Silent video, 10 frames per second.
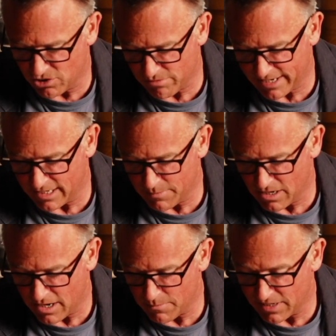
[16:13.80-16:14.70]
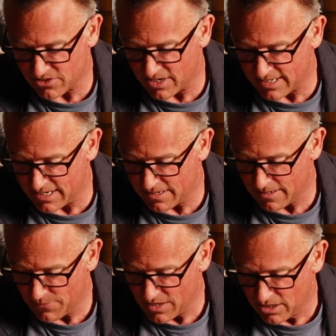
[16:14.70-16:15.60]
directly behind me as I did it,
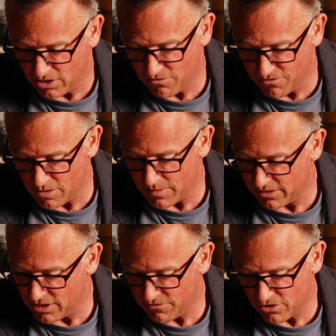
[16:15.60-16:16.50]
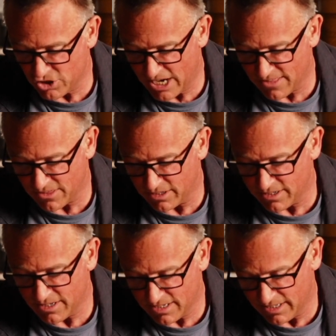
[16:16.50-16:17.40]
confirming that if you chant
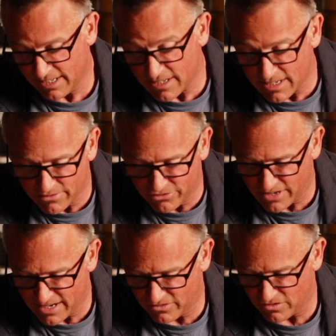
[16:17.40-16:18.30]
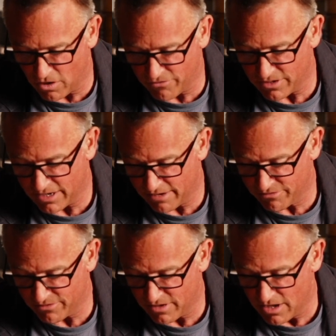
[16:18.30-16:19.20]
the litany of saints often enough,
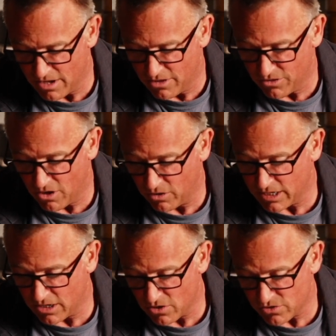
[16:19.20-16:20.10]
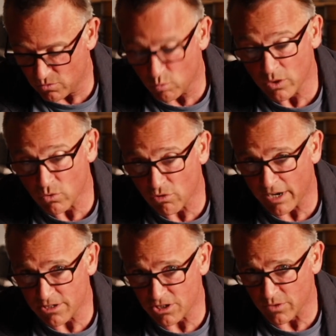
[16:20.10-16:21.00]
the Holy Ghost will
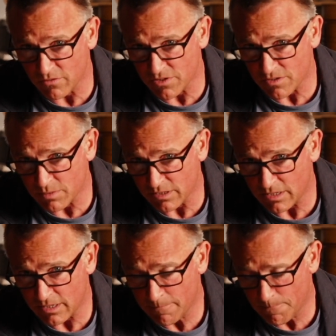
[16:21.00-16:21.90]
grant you invisibility.